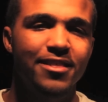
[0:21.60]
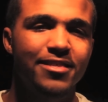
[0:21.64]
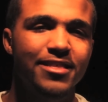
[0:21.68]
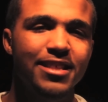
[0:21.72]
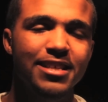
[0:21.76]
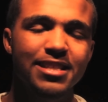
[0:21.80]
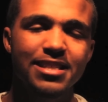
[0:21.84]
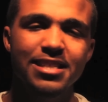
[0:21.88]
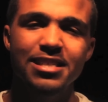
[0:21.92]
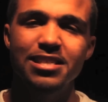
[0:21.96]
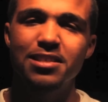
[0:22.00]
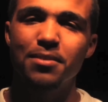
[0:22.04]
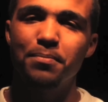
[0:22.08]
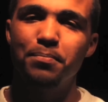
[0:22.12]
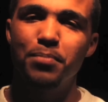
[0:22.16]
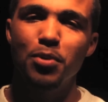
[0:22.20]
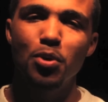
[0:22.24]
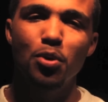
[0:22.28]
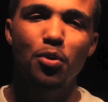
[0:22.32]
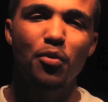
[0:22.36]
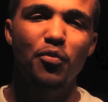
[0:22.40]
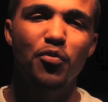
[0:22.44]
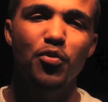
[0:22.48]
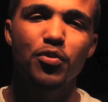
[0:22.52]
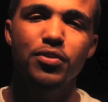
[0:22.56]
this is a
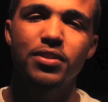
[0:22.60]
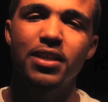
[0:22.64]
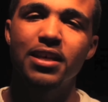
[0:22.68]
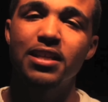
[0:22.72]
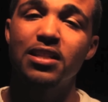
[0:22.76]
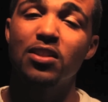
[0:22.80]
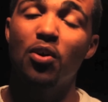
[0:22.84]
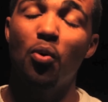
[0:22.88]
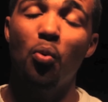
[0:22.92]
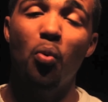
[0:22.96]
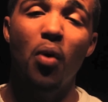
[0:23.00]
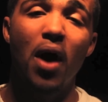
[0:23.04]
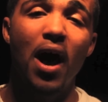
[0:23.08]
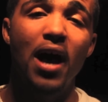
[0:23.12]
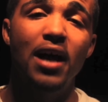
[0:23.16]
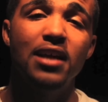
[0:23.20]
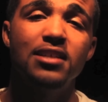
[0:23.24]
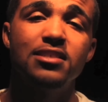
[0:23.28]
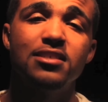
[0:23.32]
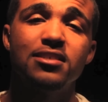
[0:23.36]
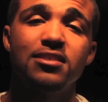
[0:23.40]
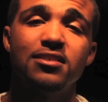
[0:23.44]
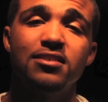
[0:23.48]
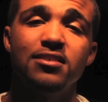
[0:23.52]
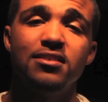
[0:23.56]
beautiful thing to watch.
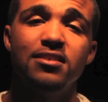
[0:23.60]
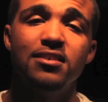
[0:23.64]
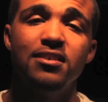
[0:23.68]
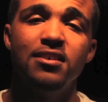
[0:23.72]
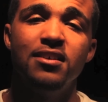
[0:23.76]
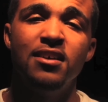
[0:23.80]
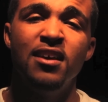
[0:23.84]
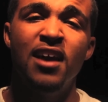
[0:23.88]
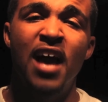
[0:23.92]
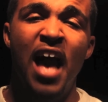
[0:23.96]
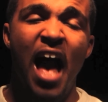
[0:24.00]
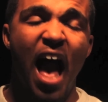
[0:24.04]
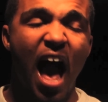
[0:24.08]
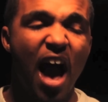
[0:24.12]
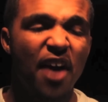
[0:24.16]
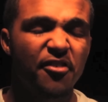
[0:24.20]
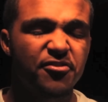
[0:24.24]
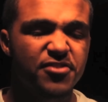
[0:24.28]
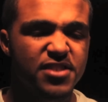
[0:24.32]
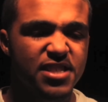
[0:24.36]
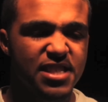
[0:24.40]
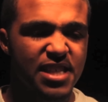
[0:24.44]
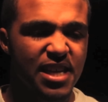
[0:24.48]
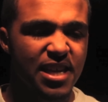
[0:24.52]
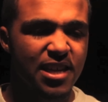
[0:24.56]
I've
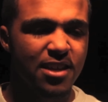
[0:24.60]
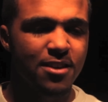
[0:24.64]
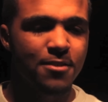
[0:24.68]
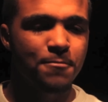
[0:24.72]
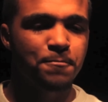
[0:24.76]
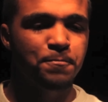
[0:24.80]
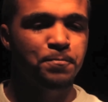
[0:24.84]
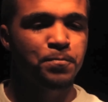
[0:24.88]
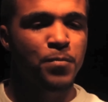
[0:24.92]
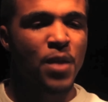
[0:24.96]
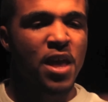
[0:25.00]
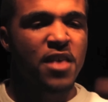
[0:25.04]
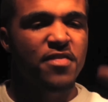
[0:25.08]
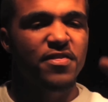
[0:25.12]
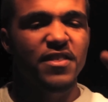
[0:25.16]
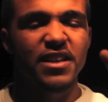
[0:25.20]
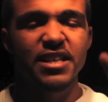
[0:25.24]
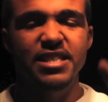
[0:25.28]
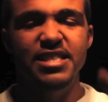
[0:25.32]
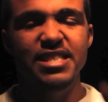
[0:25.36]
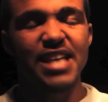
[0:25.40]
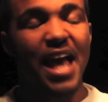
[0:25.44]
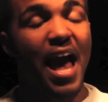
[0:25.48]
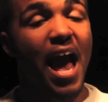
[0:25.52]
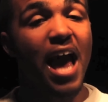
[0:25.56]
seen
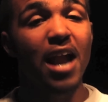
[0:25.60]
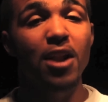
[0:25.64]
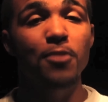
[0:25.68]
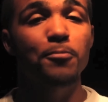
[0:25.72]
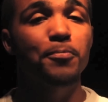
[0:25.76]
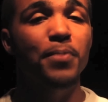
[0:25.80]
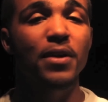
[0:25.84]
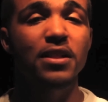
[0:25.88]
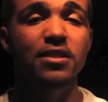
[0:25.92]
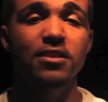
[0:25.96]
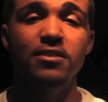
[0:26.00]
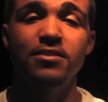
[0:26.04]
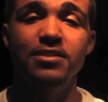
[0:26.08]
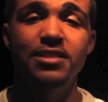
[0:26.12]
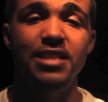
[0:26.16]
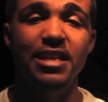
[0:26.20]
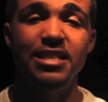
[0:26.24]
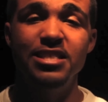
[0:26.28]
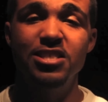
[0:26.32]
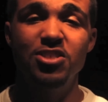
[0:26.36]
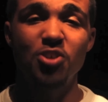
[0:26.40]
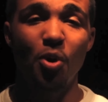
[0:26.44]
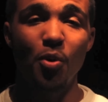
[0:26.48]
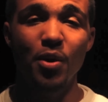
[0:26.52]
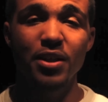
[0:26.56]
these caterpillars
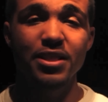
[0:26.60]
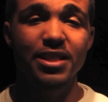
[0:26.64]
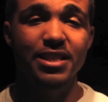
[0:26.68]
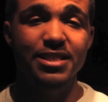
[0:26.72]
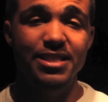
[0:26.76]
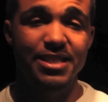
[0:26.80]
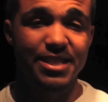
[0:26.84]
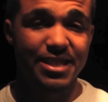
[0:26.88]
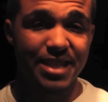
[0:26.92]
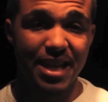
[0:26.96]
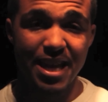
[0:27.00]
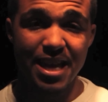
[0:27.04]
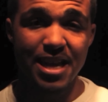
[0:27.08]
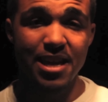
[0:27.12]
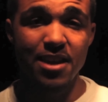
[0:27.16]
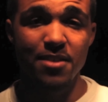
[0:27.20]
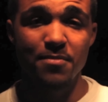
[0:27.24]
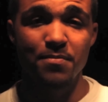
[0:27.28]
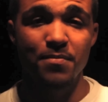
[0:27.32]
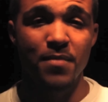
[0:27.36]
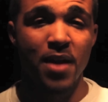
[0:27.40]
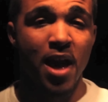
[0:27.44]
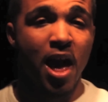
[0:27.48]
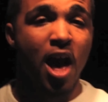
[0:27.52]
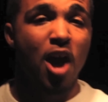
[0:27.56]
that join the
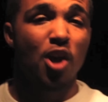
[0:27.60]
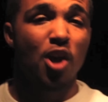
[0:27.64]
team